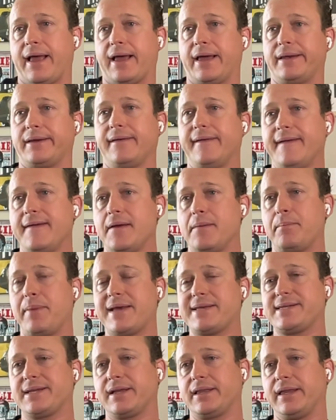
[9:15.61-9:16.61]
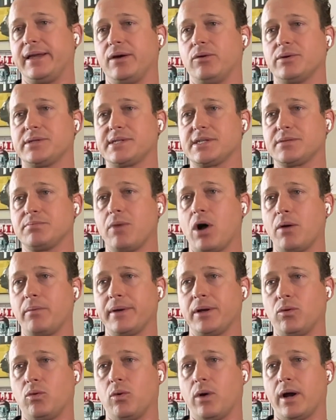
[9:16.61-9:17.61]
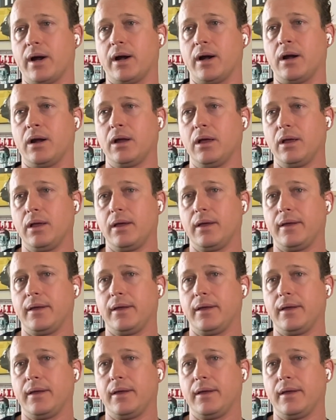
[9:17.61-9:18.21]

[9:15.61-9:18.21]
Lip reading: And basically, it was this moment where,